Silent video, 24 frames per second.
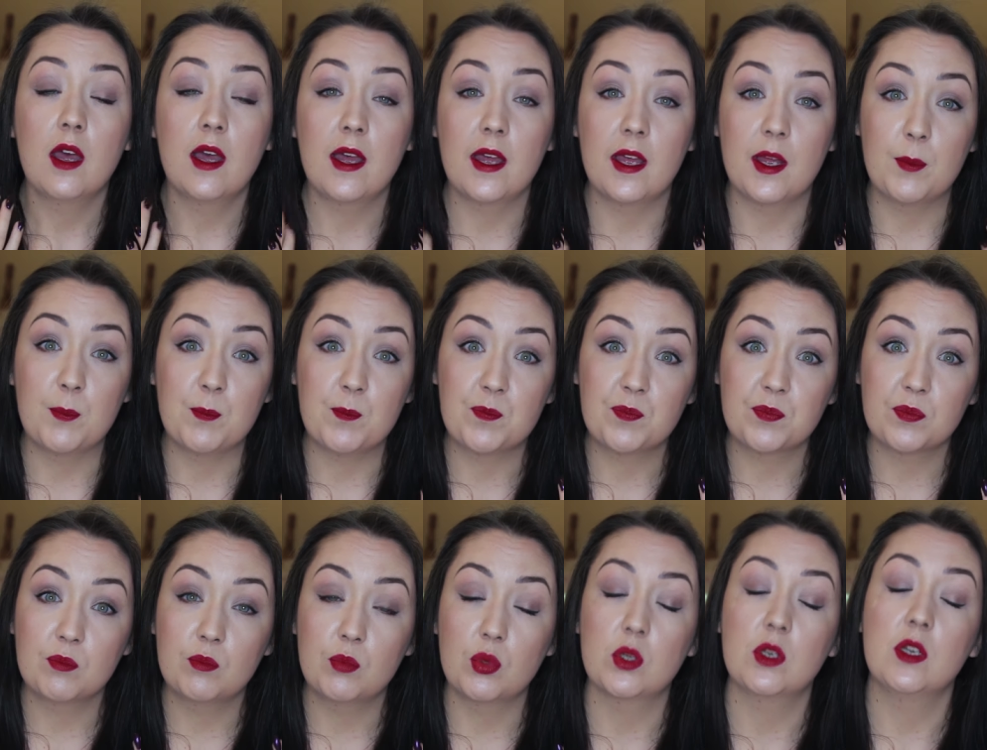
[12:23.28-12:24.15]
um,
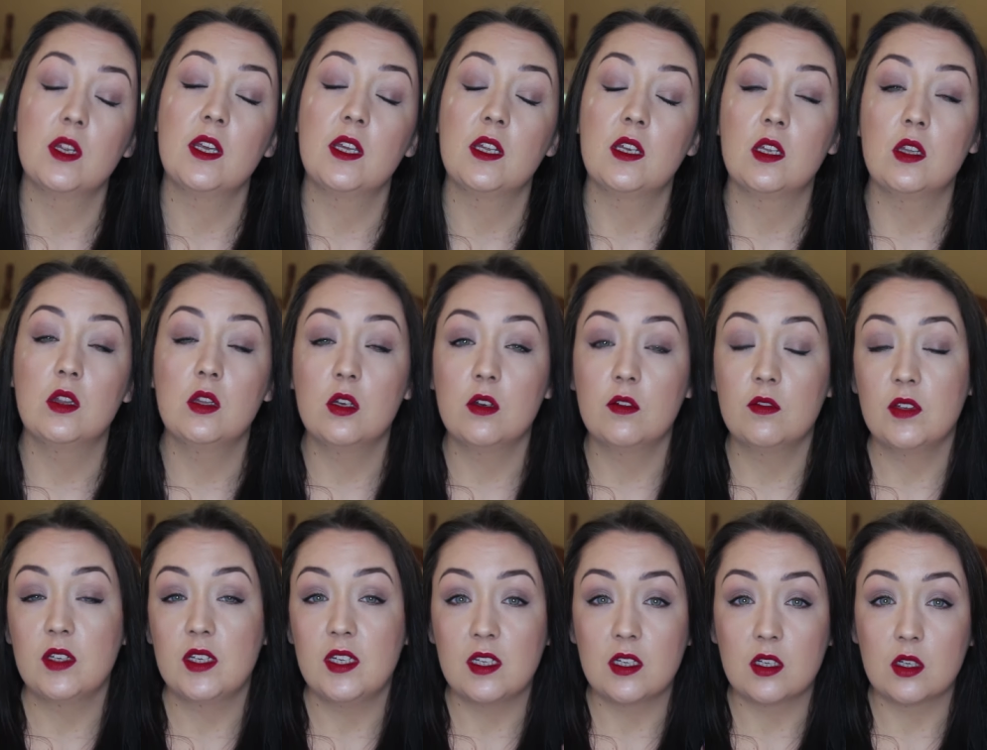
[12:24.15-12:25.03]
but in a
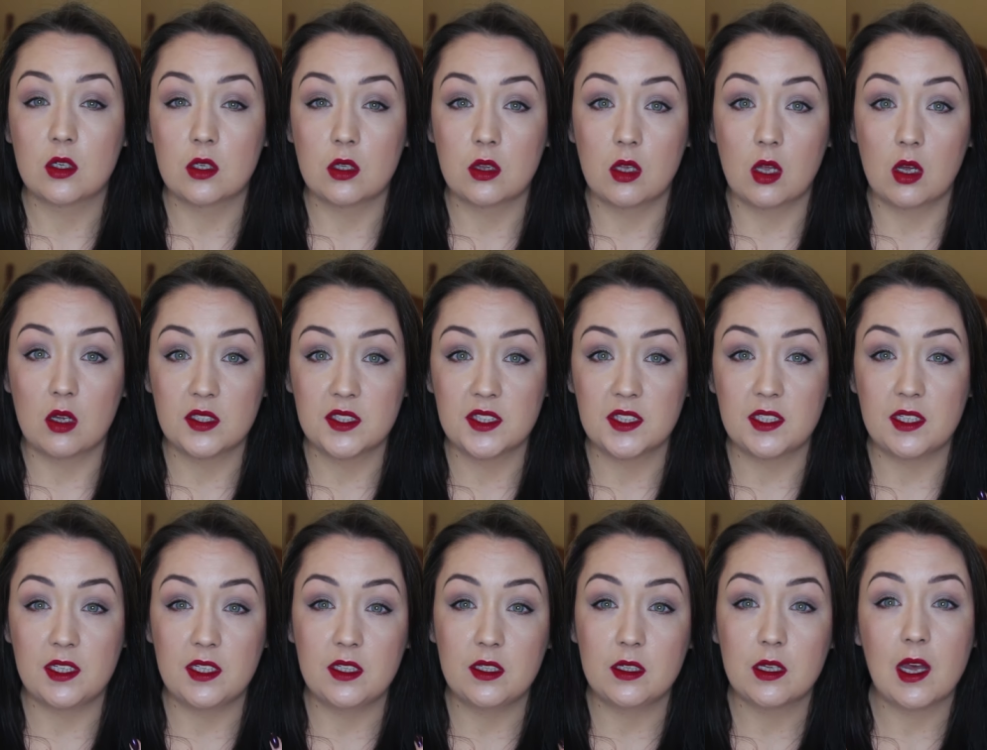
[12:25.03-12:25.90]
lovely
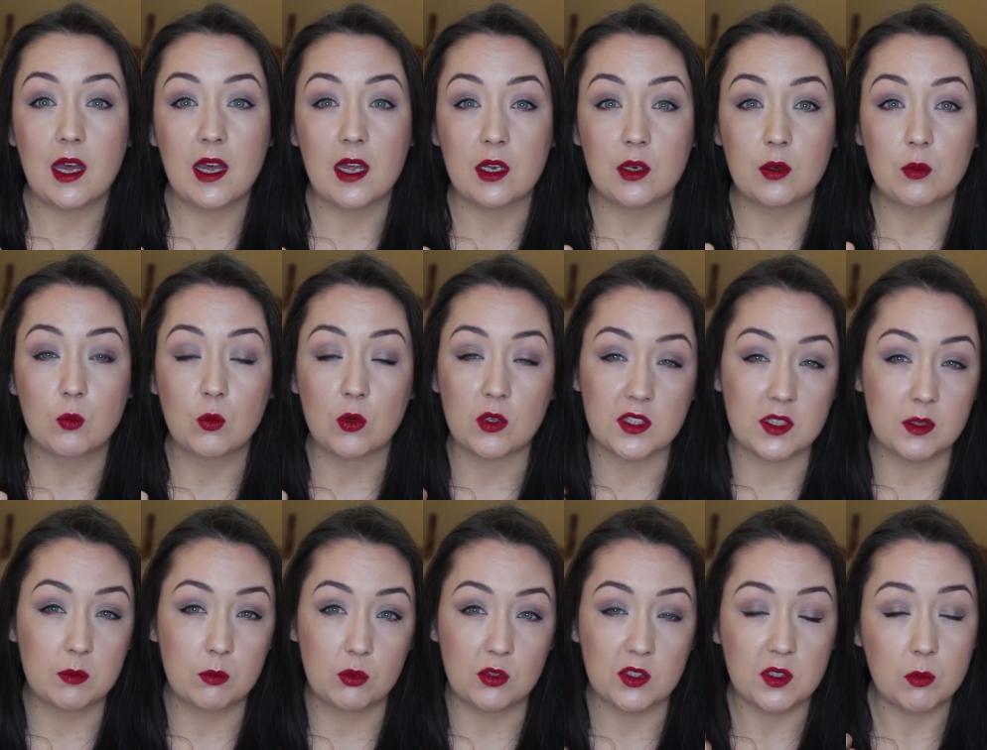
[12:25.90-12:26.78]
glossy, and
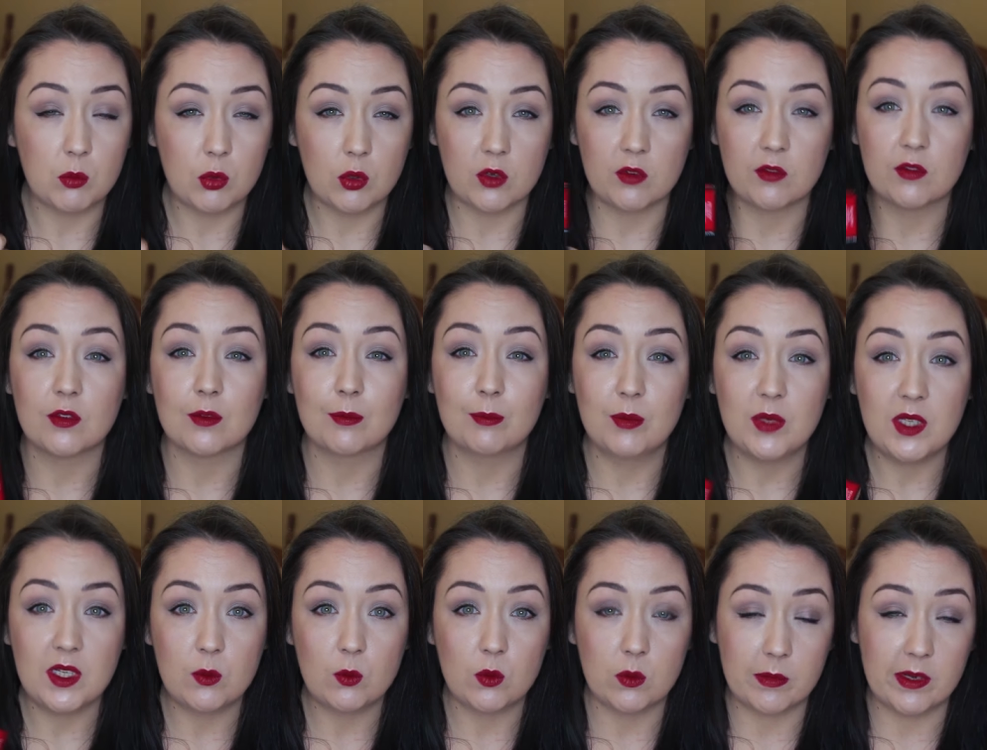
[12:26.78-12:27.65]
what's most important for
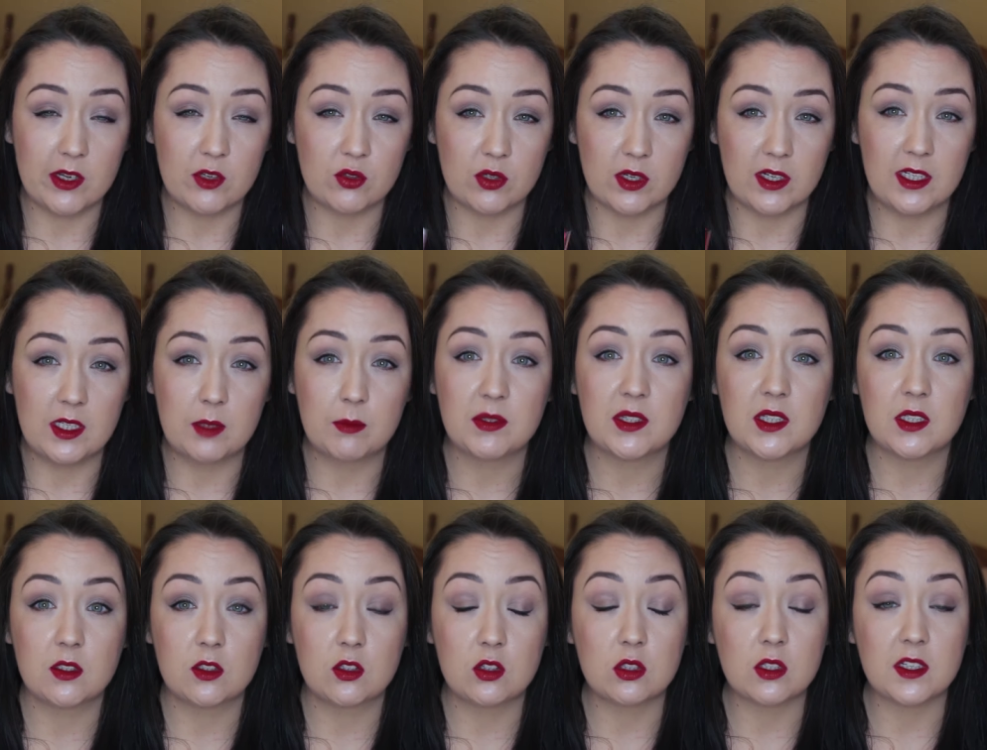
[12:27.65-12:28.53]
me with my dry
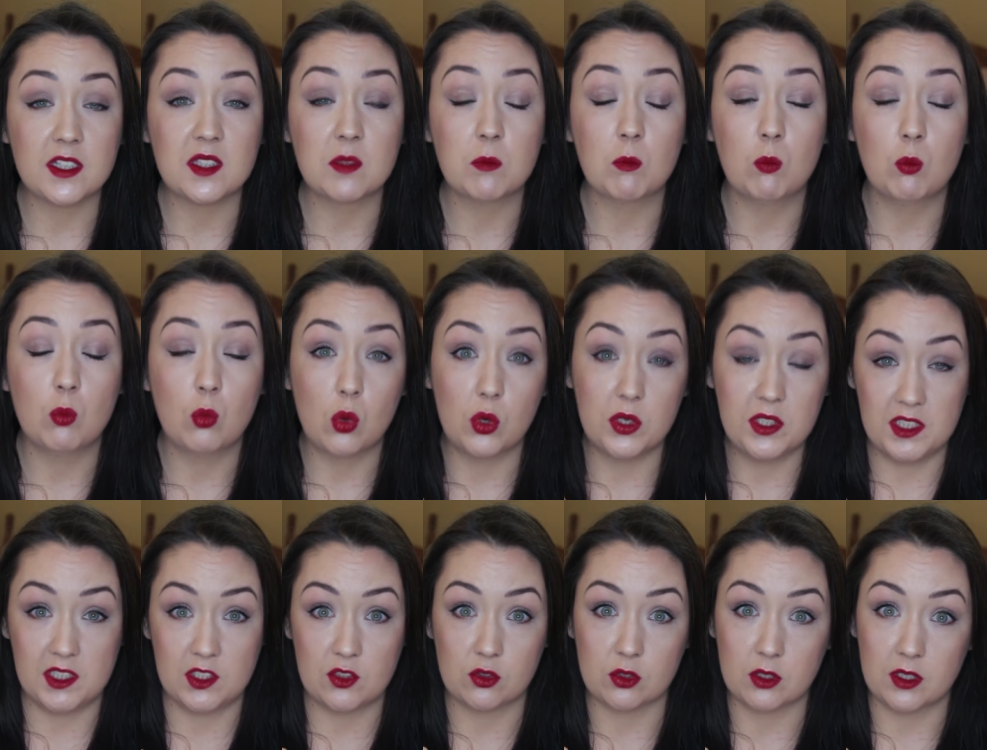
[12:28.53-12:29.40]
lips, nice
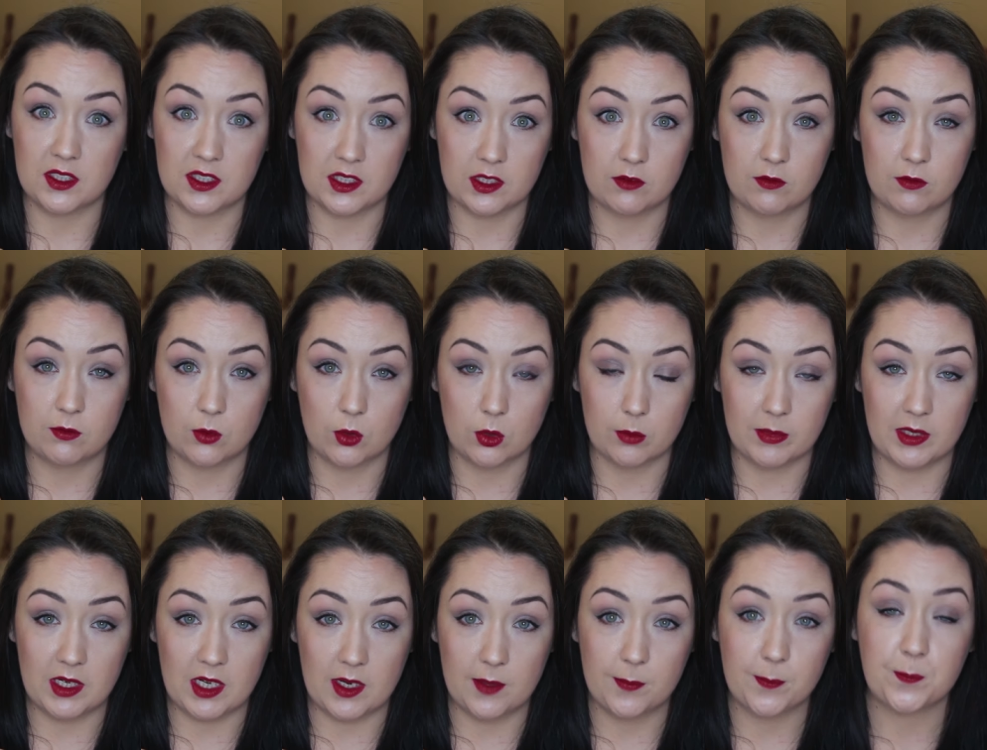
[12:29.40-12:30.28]
moisturising
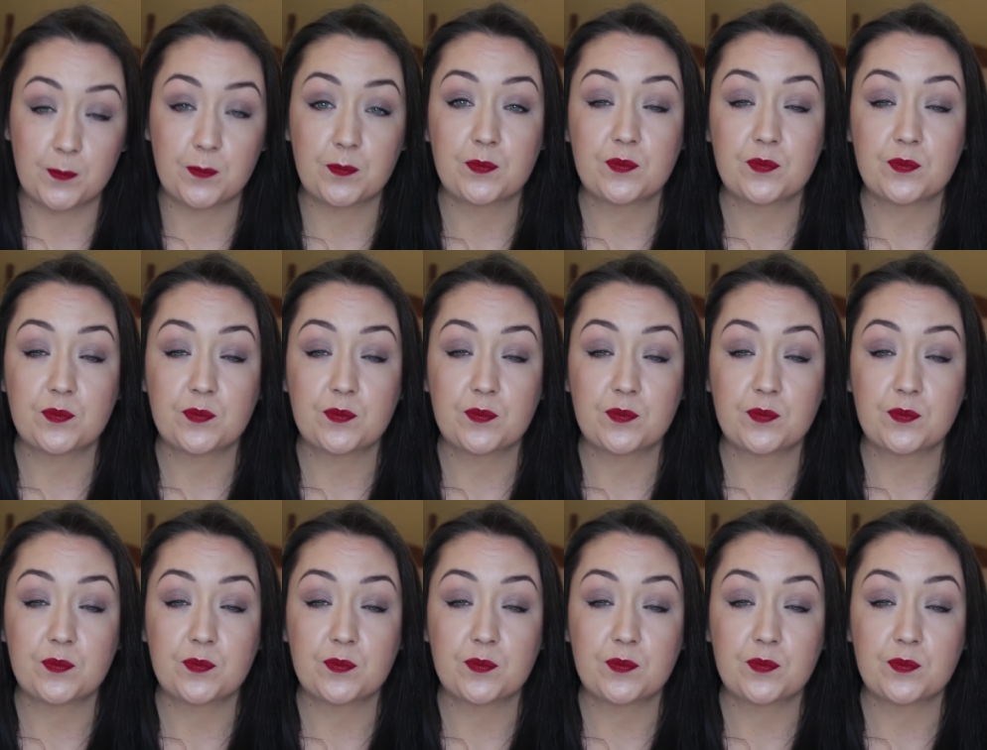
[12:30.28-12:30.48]
formula.